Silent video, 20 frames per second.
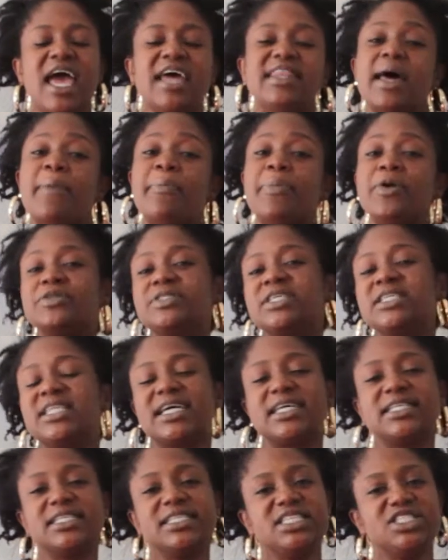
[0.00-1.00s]
And that person
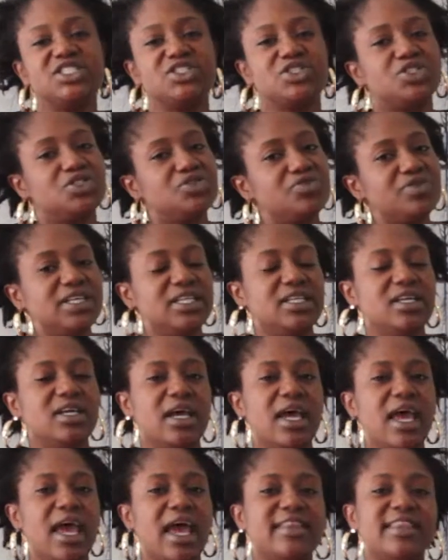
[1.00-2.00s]
that cleans your street
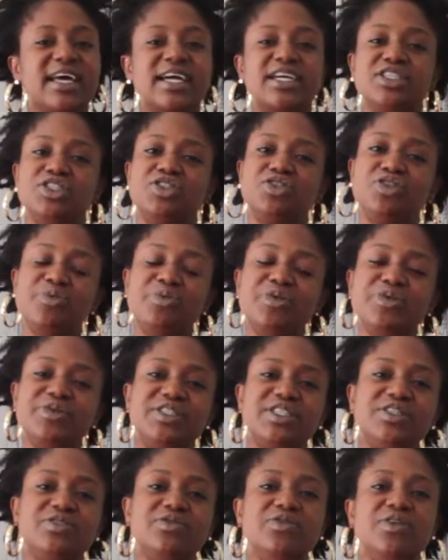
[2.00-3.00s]
and that
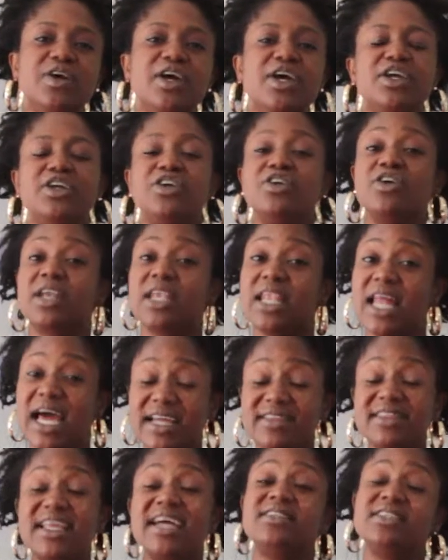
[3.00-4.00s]
contributes to your
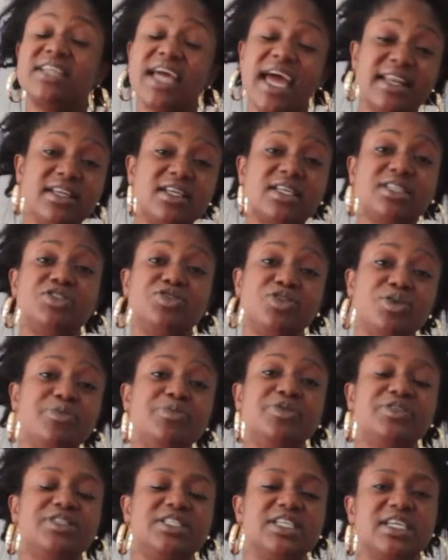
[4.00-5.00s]
life,
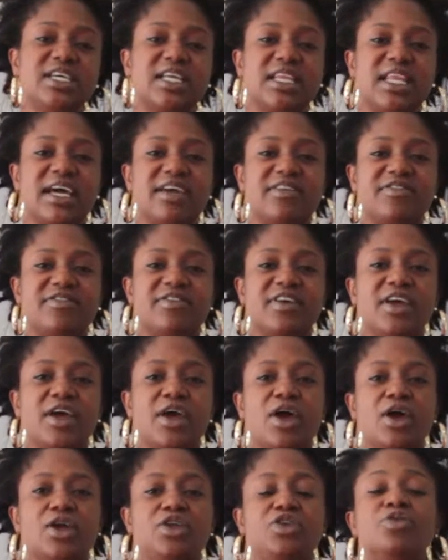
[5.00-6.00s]
contributes to your life.
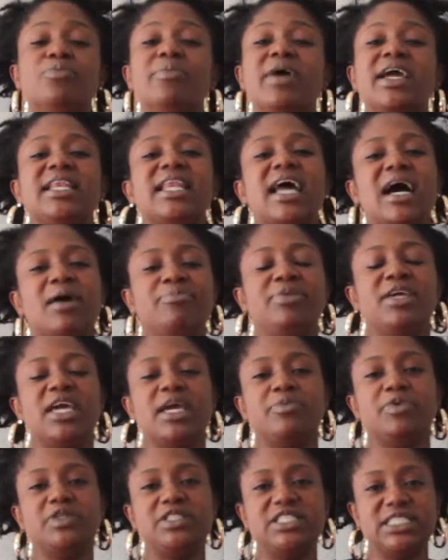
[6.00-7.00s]
You may not be
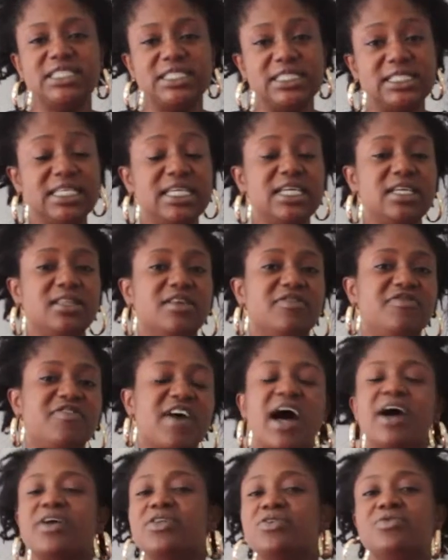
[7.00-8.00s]
able to see the
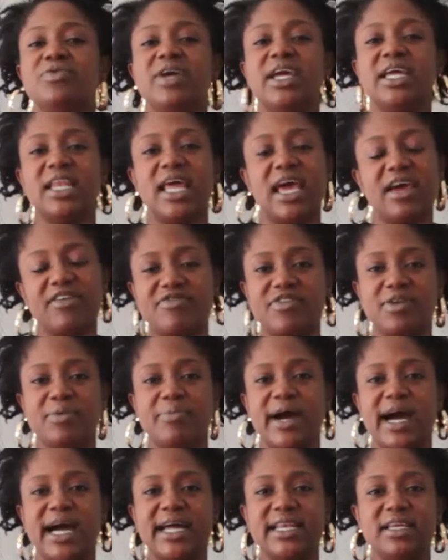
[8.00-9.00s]
value in
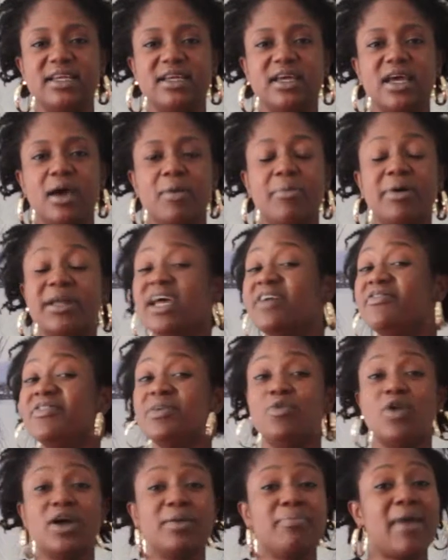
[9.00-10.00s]
everybody, but
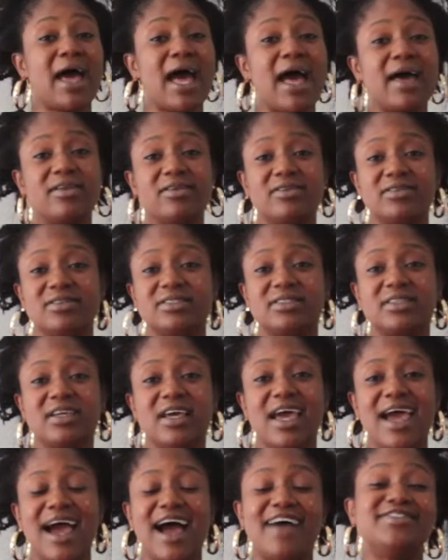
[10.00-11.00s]
everyone matters.
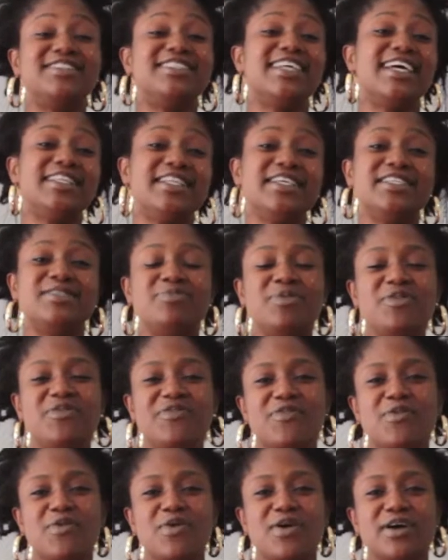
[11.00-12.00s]
I've said this
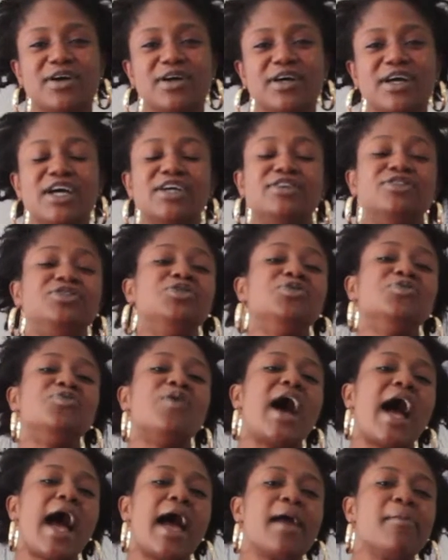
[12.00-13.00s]
before.
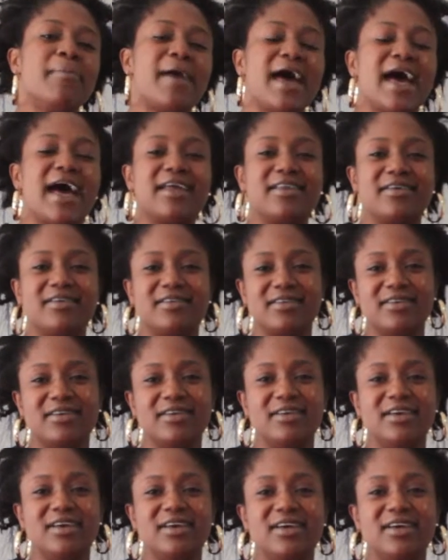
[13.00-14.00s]
Do I matter?
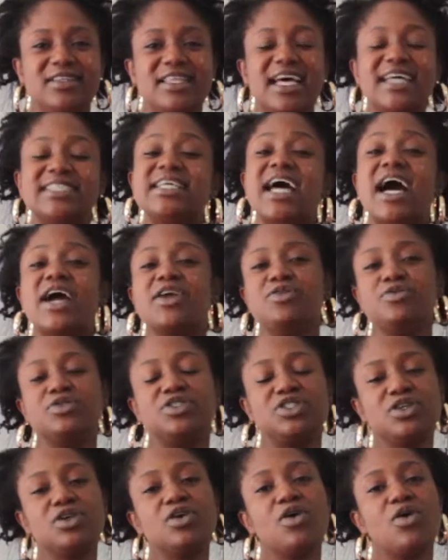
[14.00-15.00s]
That's how
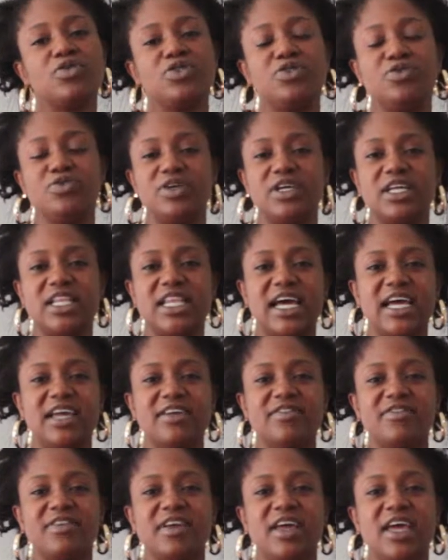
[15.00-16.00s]
you should go through your
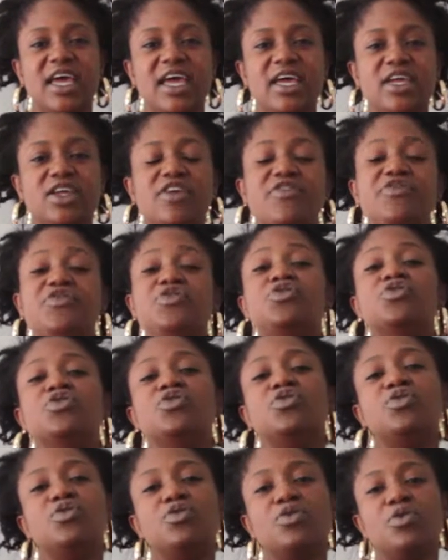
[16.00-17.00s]
life. If
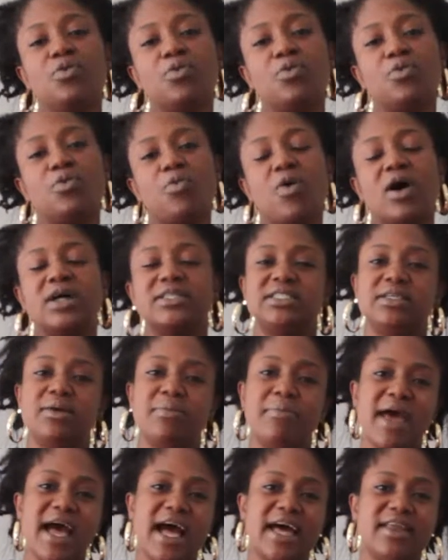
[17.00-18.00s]
you want
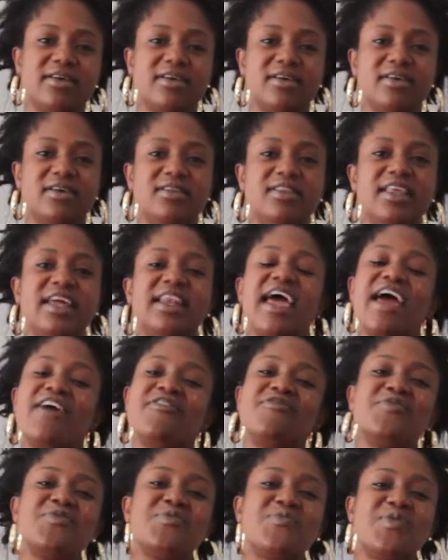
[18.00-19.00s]
to matter, then
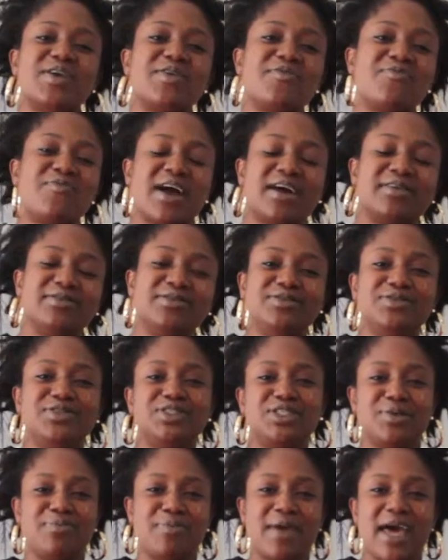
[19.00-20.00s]
everyone around you
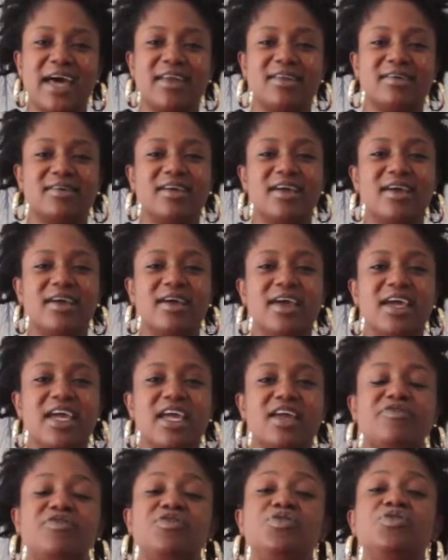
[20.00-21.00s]
should matter.
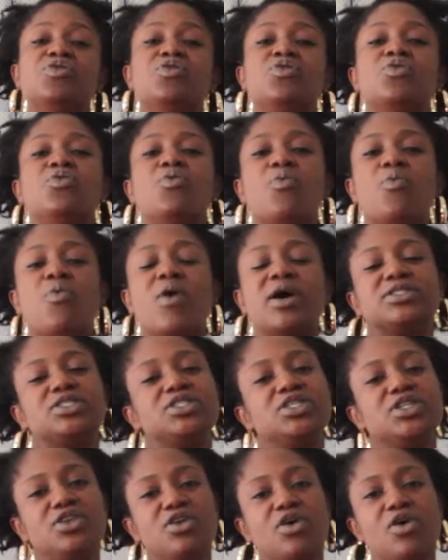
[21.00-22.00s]
If you
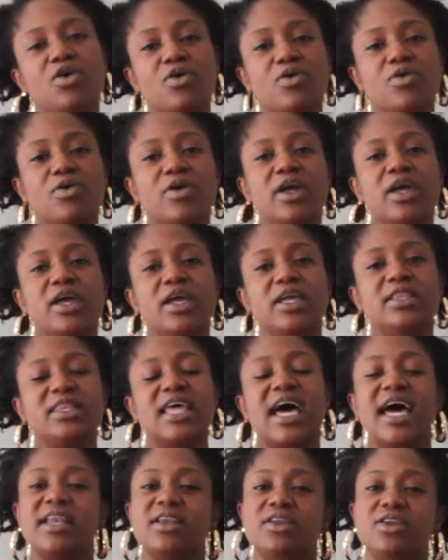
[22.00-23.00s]
want to know
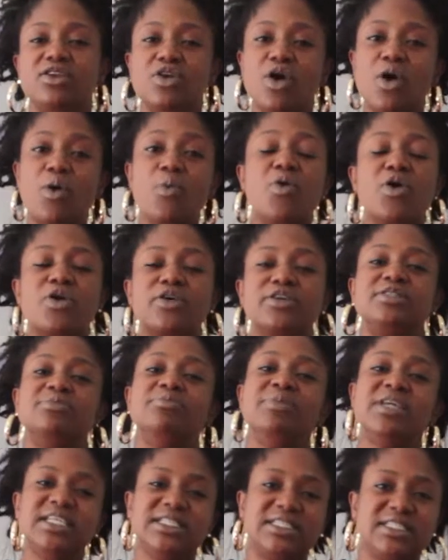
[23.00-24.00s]
that your
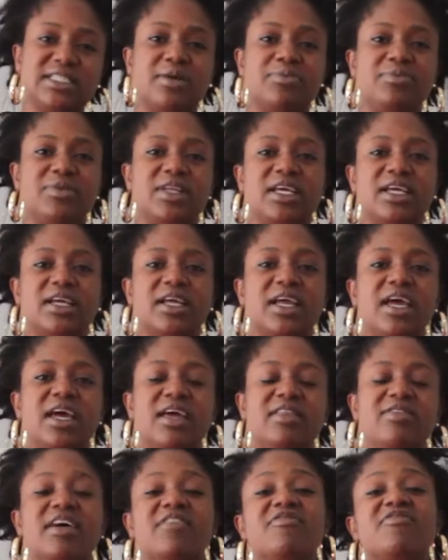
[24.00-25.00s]
words mean something,
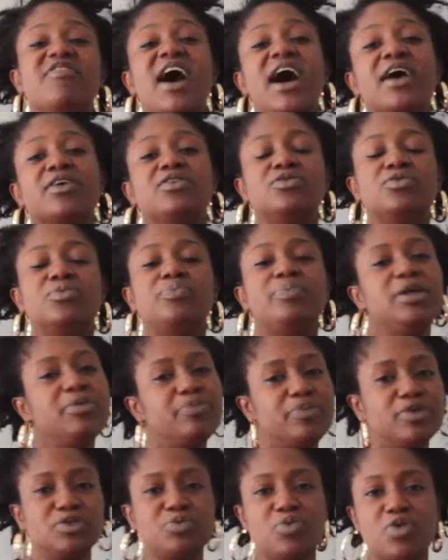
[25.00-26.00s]
then value
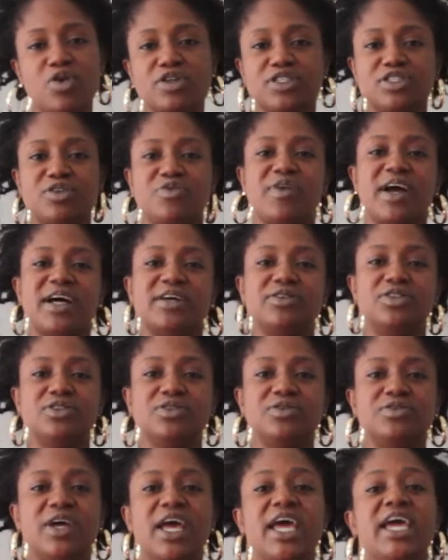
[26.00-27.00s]
people's words around
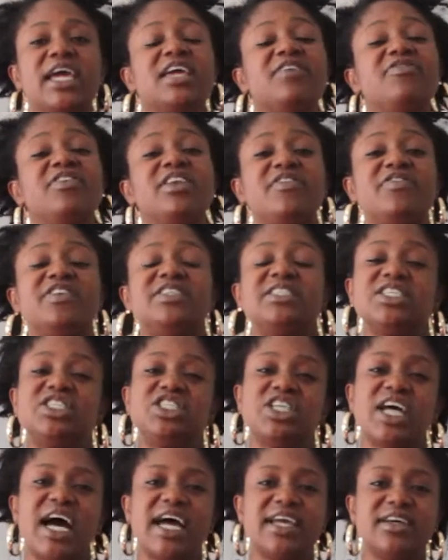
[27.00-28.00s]
you, even if it's a
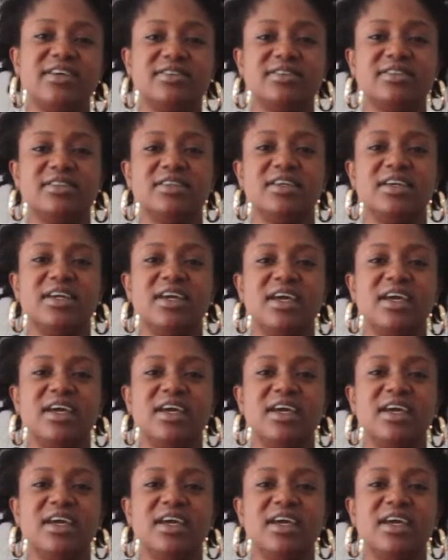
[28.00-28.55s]
child.